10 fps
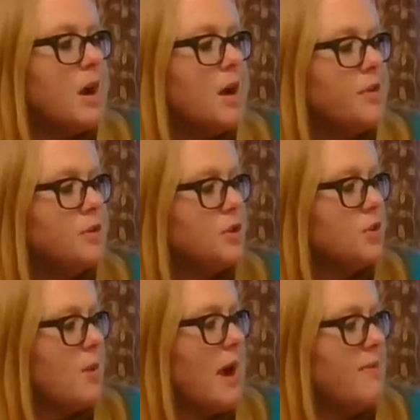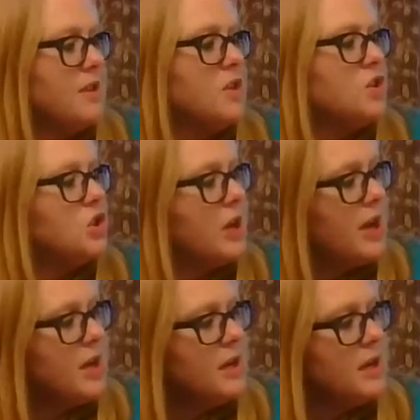others thrive in the
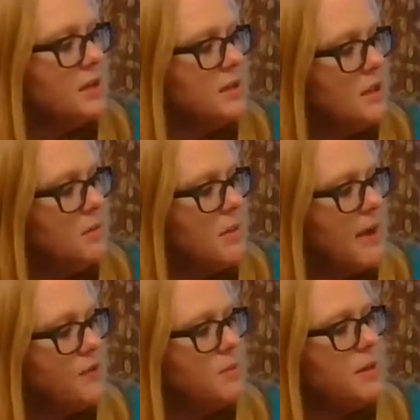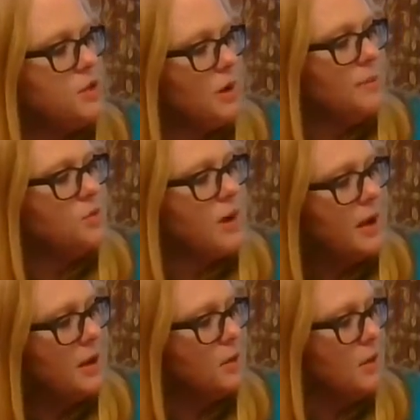shade, and some have to be trimmed
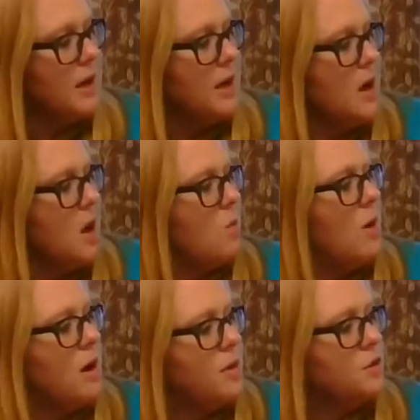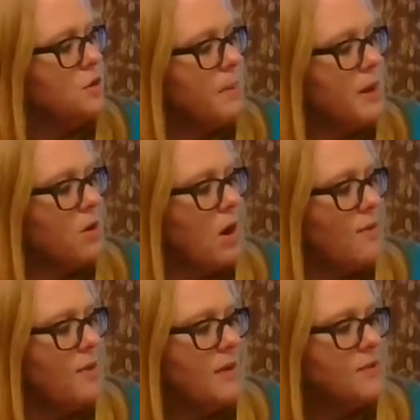regularly, while others are better
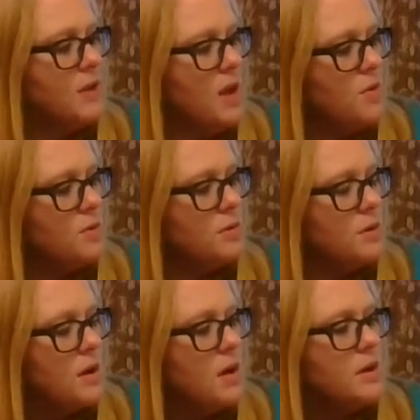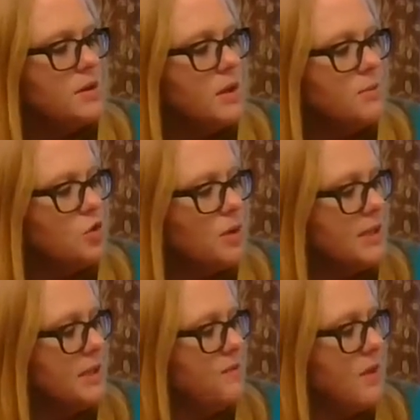off left alone. Some
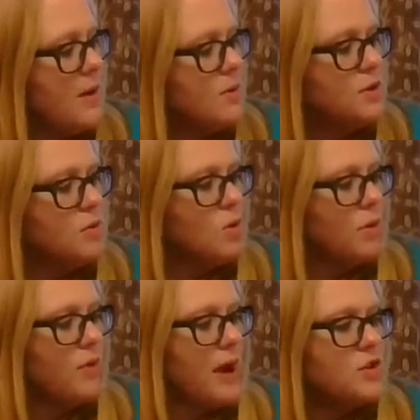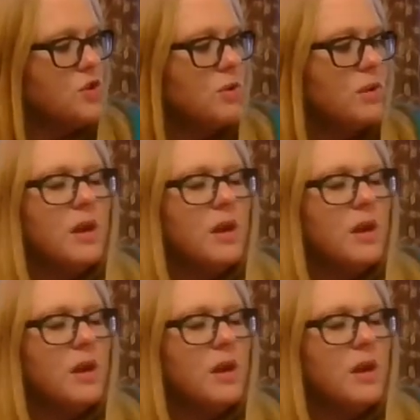trees and flowers are more fragile,